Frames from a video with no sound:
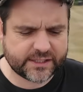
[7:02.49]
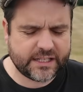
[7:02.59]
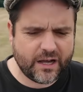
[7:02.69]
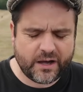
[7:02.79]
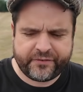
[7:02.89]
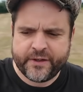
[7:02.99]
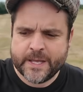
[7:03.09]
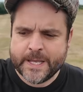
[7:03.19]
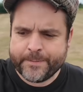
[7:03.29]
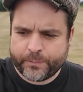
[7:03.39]
staff,
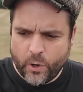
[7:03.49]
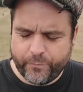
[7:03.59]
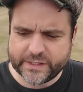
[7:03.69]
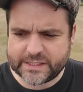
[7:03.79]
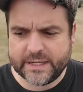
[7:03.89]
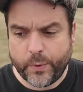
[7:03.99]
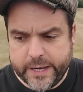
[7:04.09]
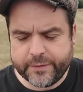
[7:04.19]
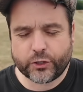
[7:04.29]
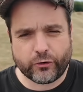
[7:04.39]
obviously
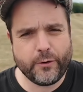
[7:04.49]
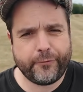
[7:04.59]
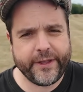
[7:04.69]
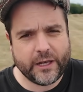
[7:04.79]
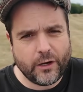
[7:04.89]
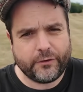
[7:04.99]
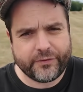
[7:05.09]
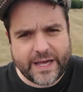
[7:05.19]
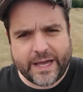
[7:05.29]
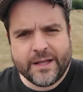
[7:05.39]
winning the trophy. A lot of
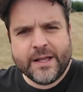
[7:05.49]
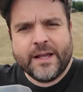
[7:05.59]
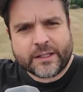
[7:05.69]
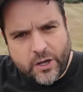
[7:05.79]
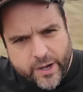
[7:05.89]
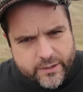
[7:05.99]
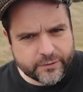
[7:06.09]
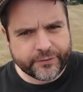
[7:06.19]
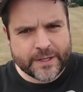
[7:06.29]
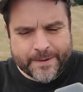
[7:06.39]
that kind
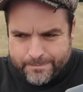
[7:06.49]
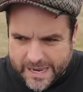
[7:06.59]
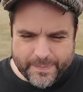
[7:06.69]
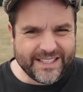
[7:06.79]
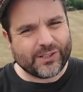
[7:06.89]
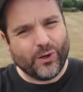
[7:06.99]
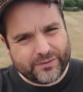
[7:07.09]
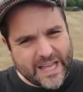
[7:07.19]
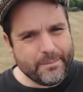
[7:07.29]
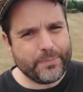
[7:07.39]
of maybe sort
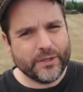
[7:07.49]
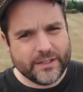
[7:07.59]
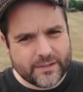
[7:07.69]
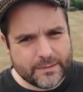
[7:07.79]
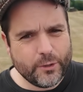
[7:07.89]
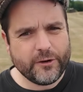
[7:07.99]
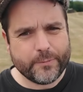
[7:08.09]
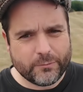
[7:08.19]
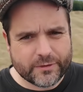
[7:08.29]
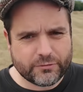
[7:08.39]
of dampened the
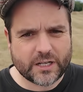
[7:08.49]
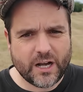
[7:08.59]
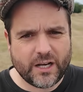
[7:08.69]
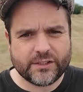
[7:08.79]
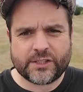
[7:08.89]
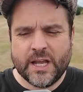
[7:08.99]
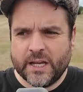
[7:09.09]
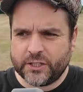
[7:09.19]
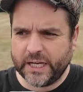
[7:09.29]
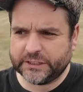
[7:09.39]
movement with regards
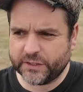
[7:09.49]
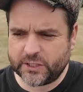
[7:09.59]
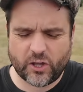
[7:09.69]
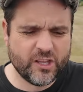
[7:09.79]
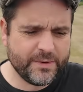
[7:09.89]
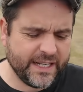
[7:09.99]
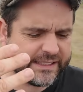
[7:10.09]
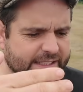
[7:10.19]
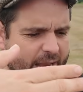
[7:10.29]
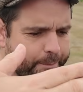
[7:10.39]
Change for Tottenham, at
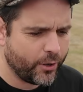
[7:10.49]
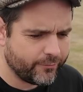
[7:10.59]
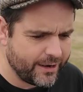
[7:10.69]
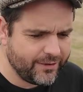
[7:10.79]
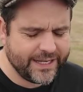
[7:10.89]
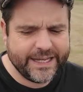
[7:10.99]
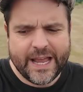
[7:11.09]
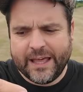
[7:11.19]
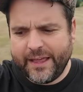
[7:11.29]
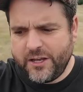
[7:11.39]
least temporarily.
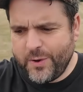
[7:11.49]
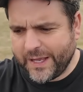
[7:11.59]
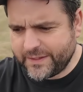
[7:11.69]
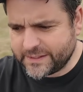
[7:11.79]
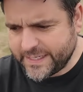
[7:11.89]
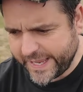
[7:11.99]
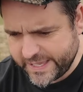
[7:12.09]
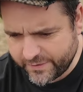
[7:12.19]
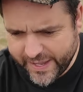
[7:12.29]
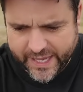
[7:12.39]
Then you had the
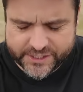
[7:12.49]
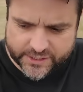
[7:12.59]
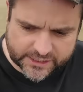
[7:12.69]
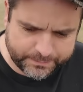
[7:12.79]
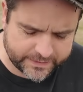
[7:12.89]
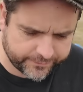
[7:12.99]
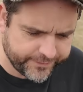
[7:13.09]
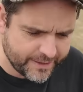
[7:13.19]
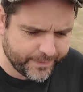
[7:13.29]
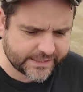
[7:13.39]
sacking of Ange that split the
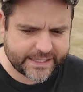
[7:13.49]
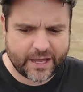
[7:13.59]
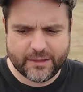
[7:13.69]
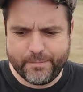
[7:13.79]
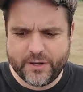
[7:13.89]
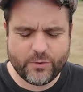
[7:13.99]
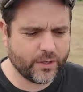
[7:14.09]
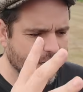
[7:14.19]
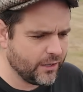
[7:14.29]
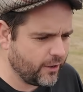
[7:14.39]
fan base down the middle,
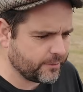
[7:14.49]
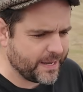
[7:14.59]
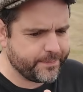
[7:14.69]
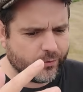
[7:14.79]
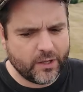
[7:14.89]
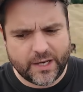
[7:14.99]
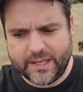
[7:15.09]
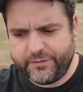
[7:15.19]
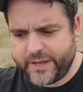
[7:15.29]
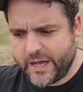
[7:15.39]
and a lot of the people that are
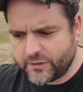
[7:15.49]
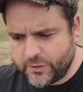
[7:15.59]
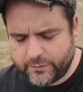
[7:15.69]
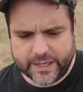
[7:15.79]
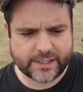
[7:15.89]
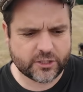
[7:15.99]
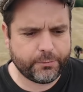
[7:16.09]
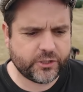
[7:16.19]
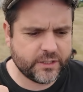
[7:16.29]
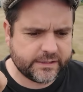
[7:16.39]
Levy out took that as an
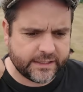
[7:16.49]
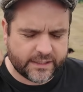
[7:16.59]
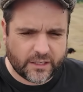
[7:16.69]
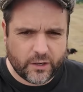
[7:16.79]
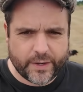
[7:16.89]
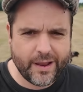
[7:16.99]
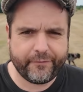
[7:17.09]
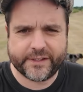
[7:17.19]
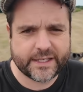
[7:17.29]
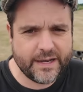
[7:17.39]
opportunity to go,
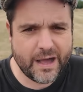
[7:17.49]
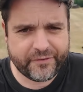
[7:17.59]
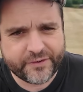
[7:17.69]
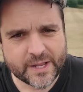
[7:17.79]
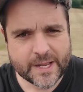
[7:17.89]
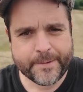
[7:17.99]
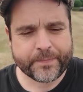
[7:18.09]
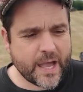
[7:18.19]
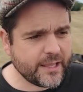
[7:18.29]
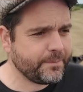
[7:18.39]
enough is enough.
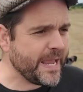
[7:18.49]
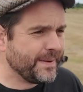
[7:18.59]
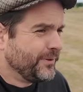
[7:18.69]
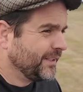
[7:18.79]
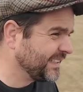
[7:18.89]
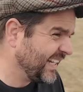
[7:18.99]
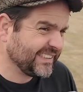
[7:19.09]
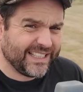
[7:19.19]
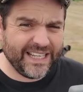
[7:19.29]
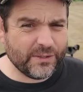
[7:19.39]
Other people said,
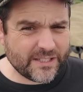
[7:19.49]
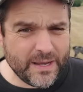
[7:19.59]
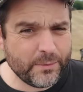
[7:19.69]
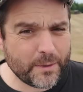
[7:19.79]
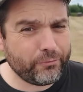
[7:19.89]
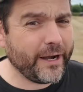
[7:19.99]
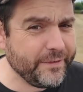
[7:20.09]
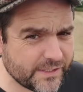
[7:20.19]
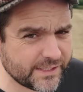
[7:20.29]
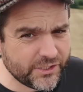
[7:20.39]
actually, it was a
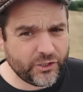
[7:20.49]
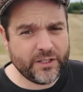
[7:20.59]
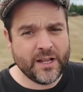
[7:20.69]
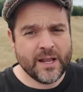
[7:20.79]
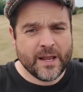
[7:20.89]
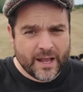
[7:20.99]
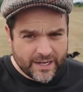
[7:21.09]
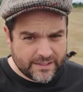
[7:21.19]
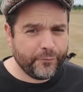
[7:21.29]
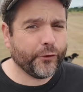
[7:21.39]
brave decision,
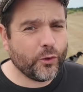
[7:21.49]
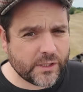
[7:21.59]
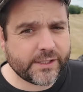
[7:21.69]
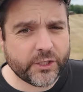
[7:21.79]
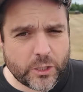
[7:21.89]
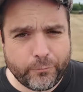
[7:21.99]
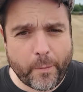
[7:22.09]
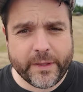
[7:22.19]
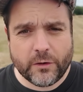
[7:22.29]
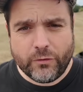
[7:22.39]
a difficult decision, and
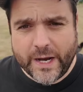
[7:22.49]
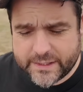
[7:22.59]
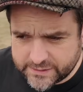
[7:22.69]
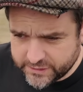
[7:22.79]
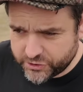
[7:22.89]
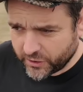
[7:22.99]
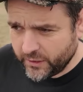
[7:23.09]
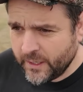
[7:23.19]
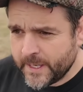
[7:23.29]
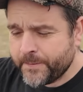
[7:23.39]
probably the right
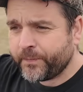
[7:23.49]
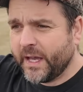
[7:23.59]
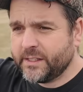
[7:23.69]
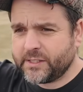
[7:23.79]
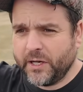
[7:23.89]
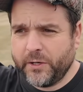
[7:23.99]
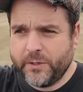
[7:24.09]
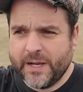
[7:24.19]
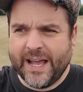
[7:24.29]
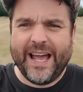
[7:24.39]
decision. And
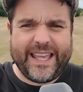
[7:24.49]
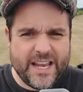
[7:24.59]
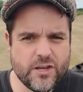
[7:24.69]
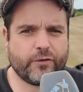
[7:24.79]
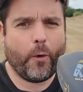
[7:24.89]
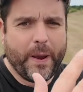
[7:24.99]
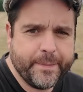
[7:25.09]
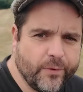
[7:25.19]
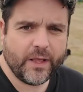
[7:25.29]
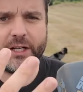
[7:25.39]
so, again, you've got
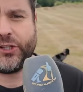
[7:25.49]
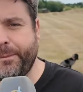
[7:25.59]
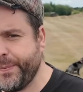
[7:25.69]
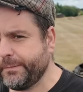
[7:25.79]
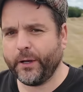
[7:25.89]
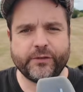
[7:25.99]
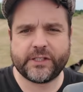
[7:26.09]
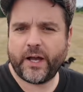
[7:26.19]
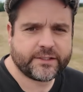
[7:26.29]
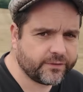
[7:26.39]
people that are jumping both
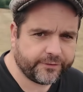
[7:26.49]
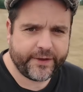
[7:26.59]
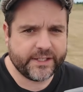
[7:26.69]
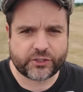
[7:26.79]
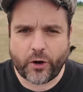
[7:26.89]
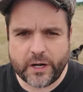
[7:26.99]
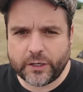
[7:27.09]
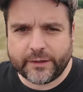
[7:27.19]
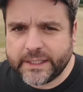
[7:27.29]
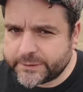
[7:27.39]
sides of the fence, trying to
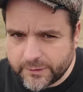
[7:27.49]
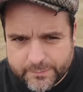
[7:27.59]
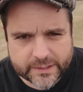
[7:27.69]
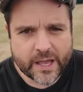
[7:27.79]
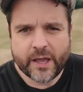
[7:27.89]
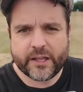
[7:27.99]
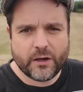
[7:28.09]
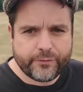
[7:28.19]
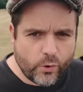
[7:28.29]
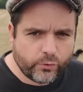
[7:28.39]
look at this from, you
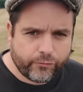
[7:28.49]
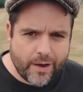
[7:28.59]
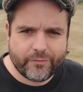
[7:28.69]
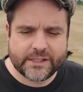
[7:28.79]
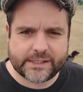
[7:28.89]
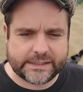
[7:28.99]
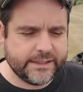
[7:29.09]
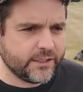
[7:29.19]
know, all 360